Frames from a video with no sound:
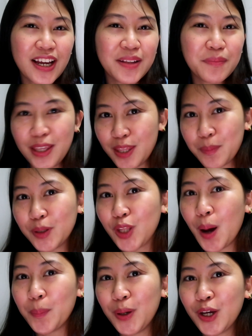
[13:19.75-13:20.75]
and make them a
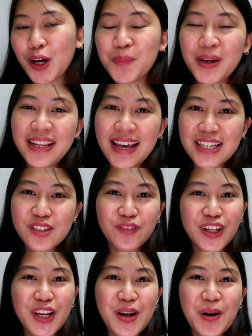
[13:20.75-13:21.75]
topic on my next
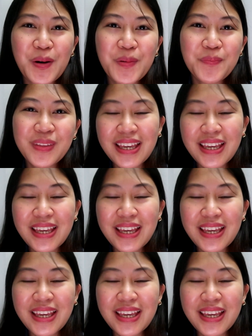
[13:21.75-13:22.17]
video.